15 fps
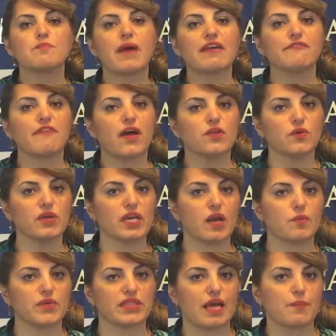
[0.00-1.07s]
And by
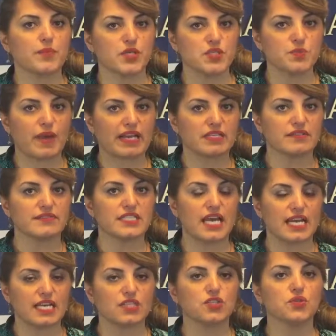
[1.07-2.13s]
following up with that prospective
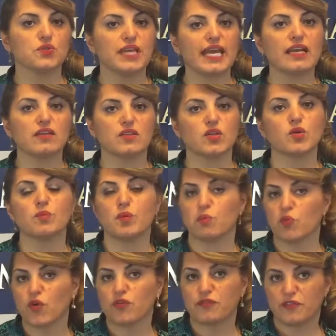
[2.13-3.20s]
tenant, you get a little
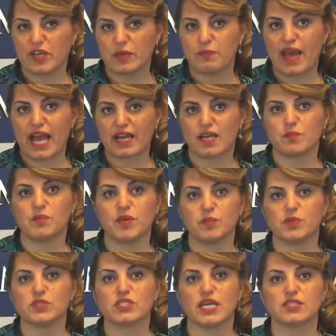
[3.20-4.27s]
bit more feedback, and
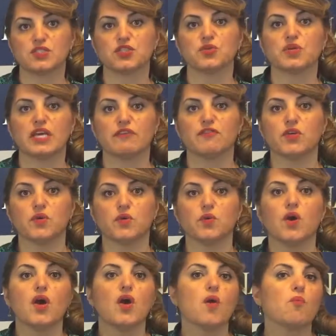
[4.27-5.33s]
people tend to give
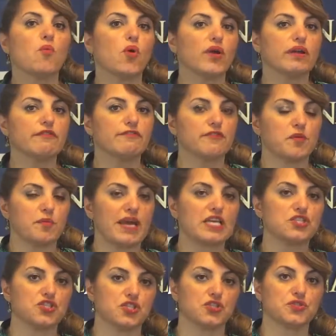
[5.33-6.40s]
you more
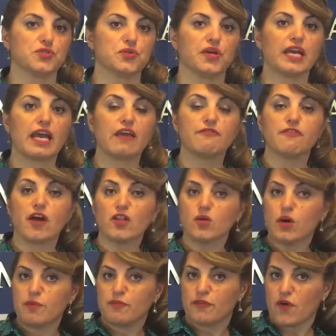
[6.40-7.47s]
information during a
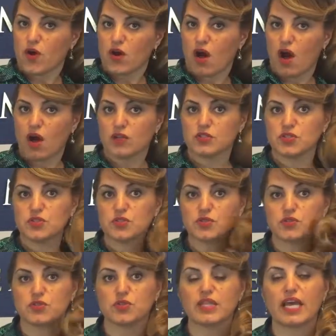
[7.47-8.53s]
follow-up phone call
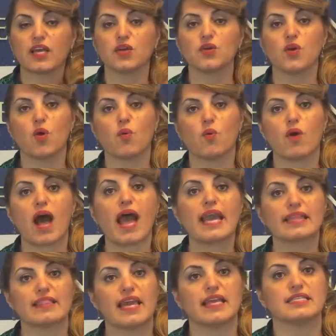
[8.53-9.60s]
to let you know
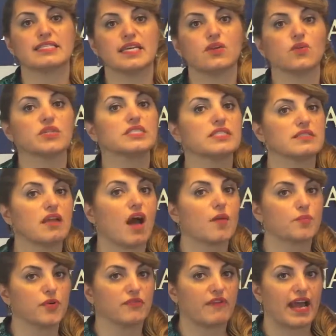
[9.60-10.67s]
why they did or did
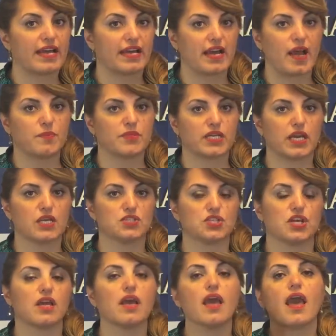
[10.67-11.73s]
not provide an
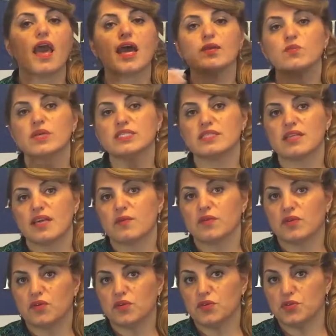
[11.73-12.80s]
application. And once
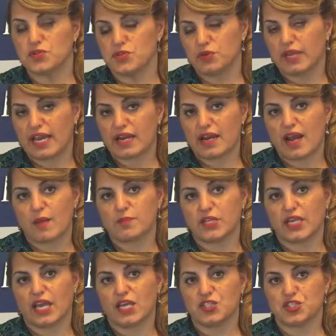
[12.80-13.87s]
you do get an
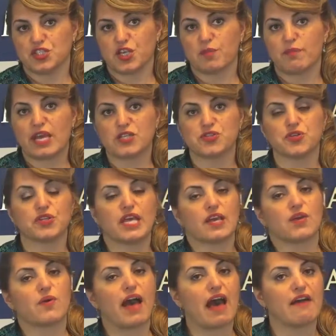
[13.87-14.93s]
application, make sure
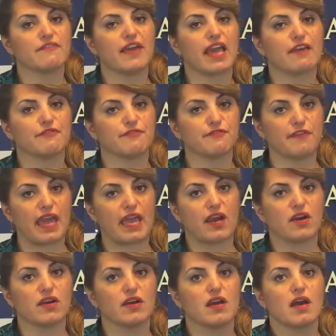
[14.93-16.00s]
that you have a
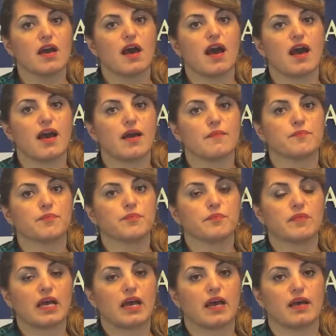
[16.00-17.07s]
fair
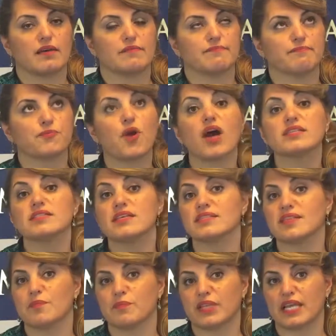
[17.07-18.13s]

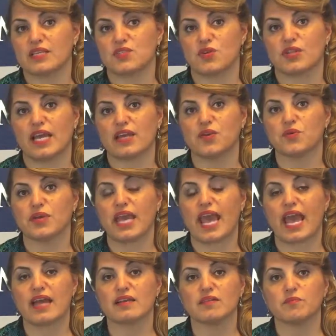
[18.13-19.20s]
process in place so that you
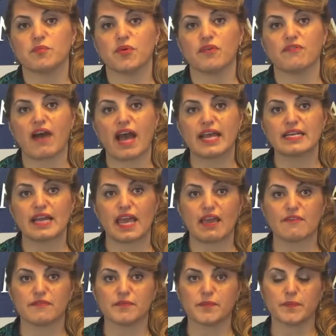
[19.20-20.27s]
can provide
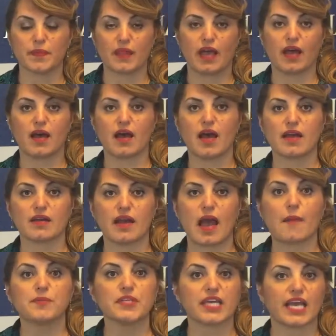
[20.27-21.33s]
an
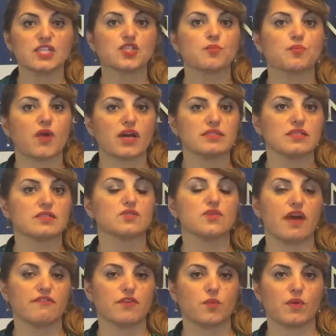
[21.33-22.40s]
application
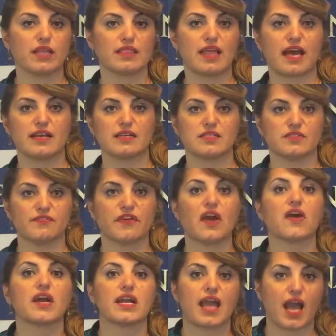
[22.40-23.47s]
process to everyone that is
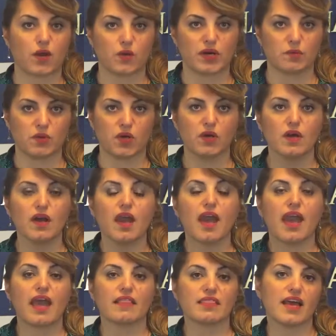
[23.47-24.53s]
fair and equitable,
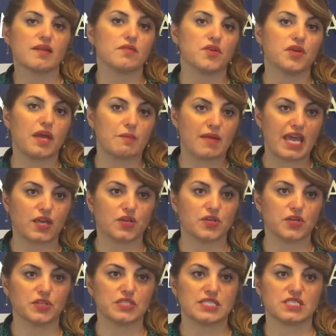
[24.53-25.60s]
and then you can make
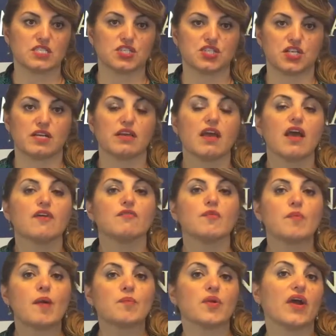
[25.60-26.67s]
your decision.
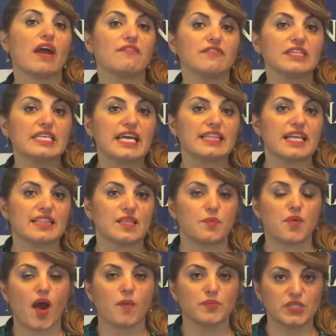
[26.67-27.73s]
Remember, every day that
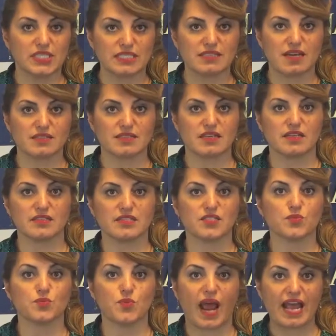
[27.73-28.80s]
the property
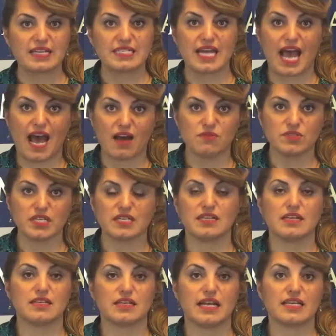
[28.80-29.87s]
doesn't rent out
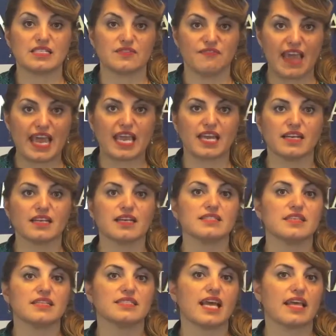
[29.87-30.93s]
and is vacant
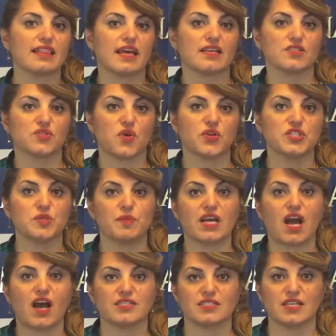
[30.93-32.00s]
is a day that is going to
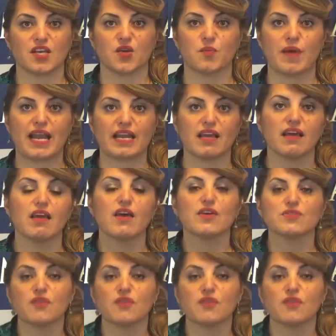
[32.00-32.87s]
be costing you money.